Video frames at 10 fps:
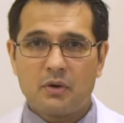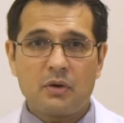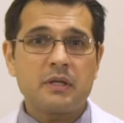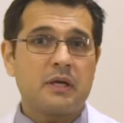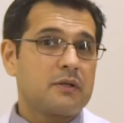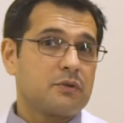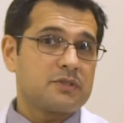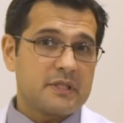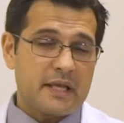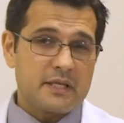Gone are those
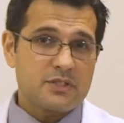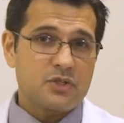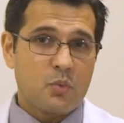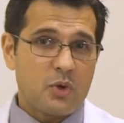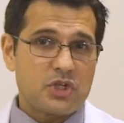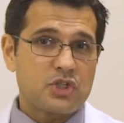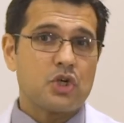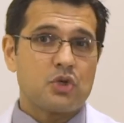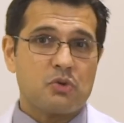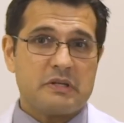days which
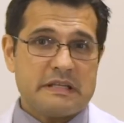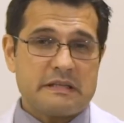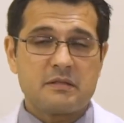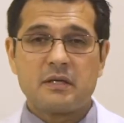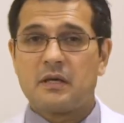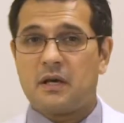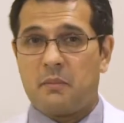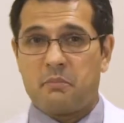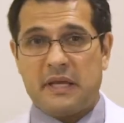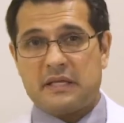you will need a
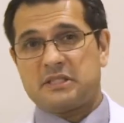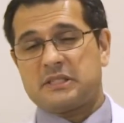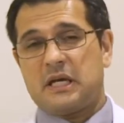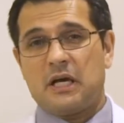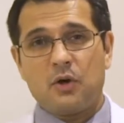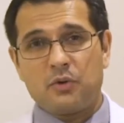big scar on